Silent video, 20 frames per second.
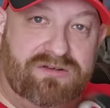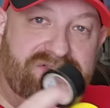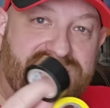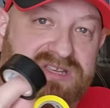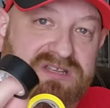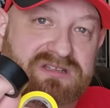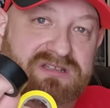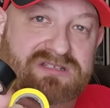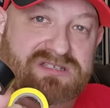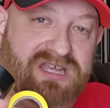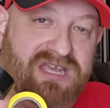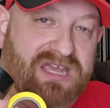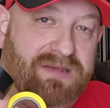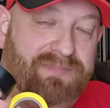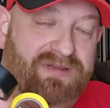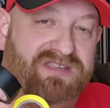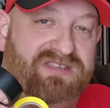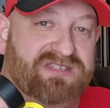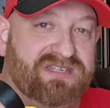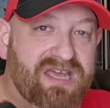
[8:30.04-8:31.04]
using the
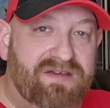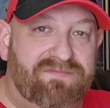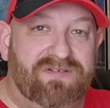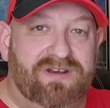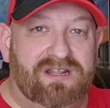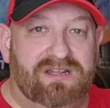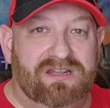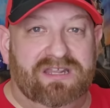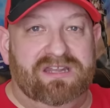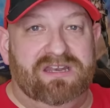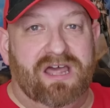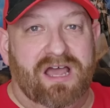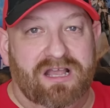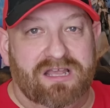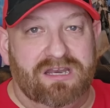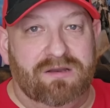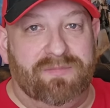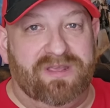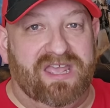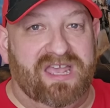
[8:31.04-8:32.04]
tape is definitely
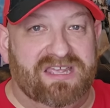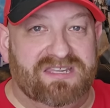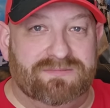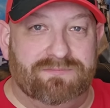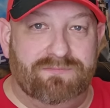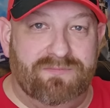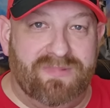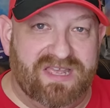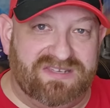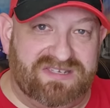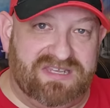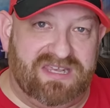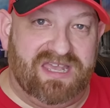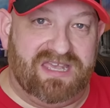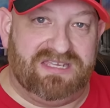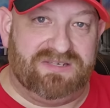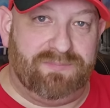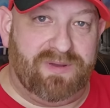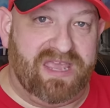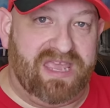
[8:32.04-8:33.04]
not going to be as
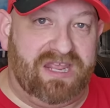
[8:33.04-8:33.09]
messy as